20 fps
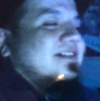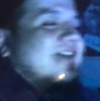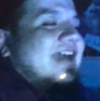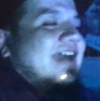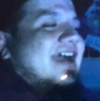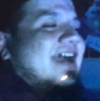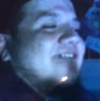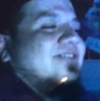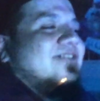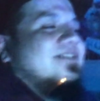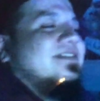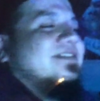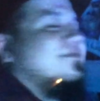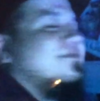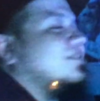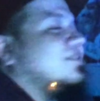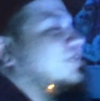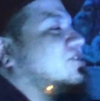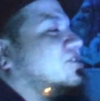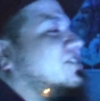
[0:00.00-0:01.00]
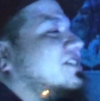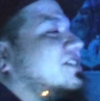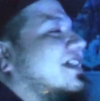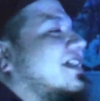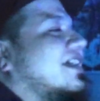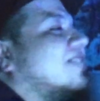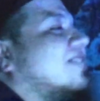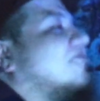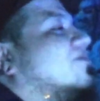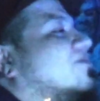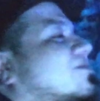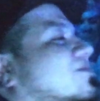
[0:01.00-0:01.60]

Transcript: I don't give a shit how cool